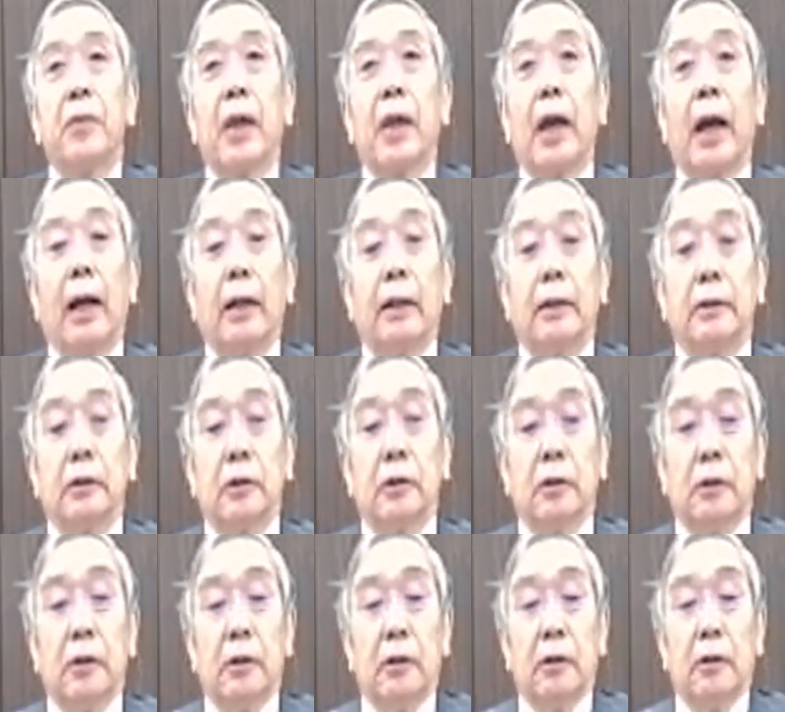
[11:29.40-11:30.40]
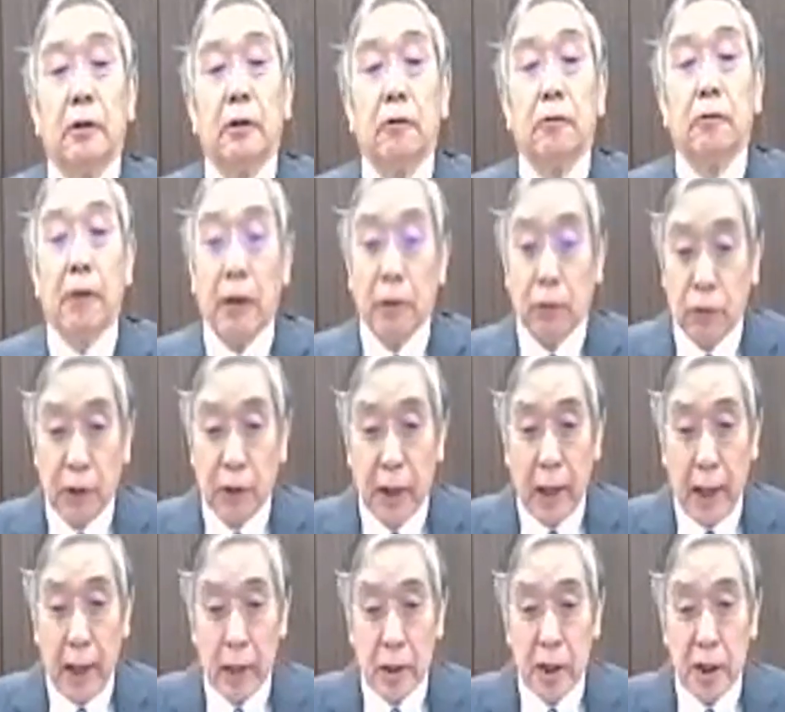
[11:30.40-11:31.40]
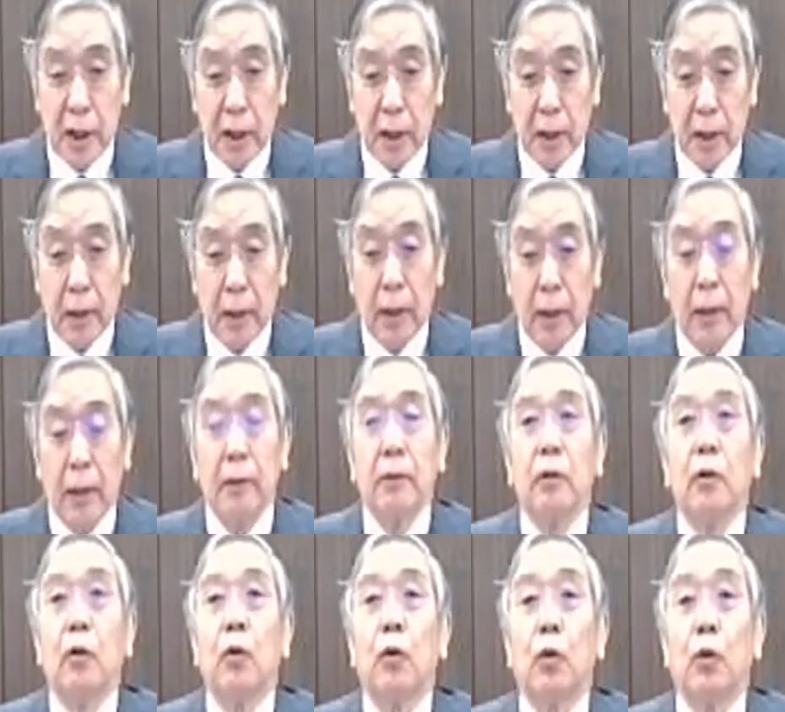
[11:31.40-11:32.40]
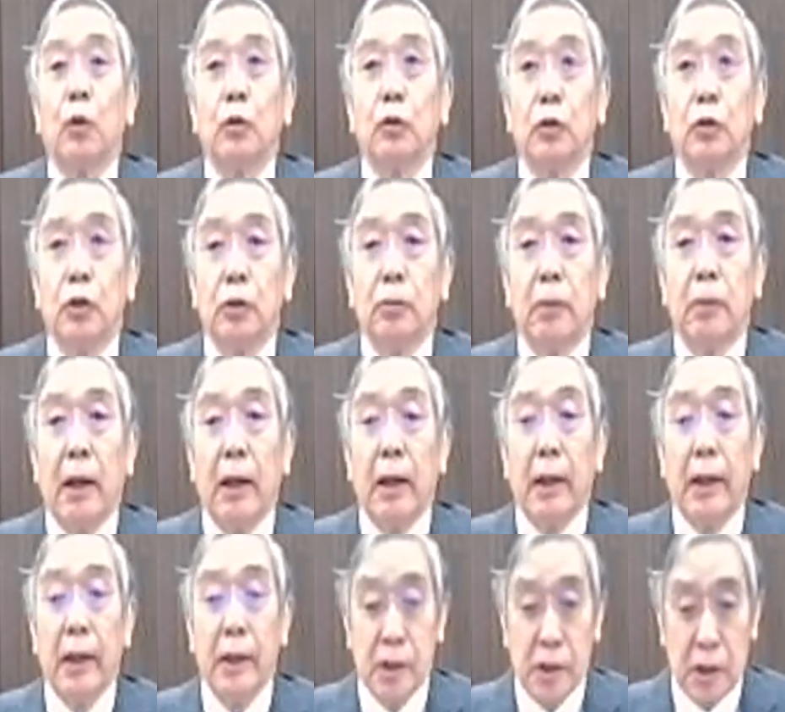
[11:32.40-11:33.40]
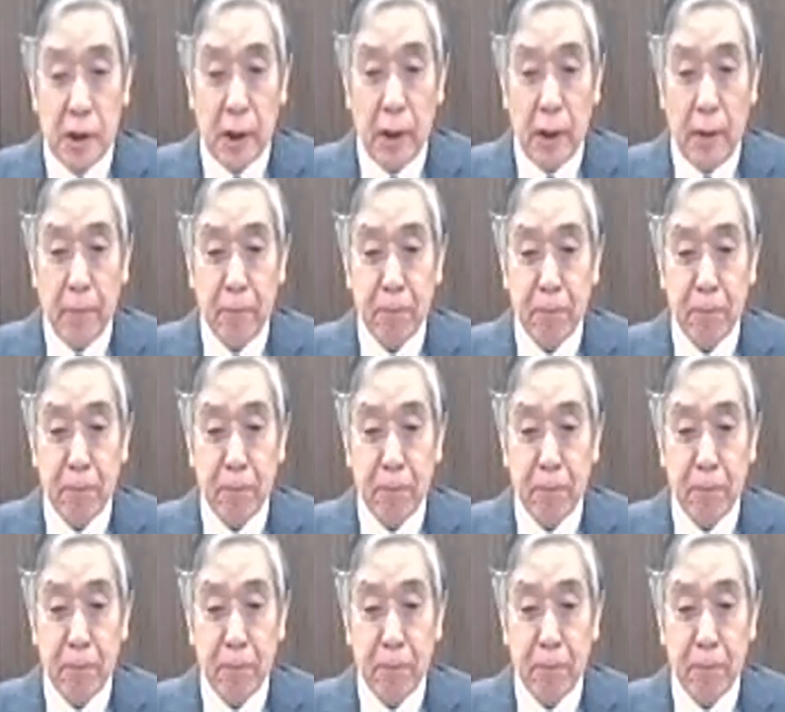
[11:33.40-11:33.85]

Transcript: as Factory Asia and Consumer Asia.